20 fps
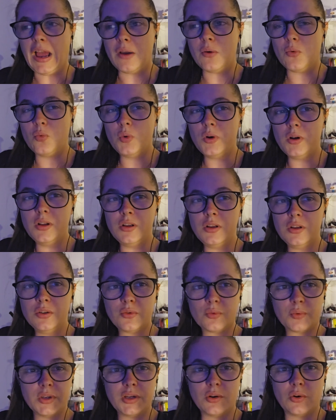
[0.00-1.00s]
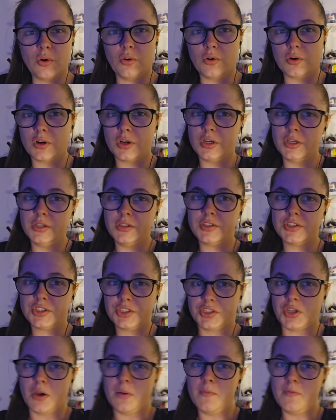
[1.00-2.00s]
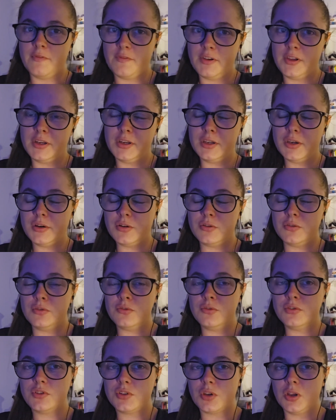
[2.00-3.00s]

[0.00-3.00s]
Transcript: I will record some videos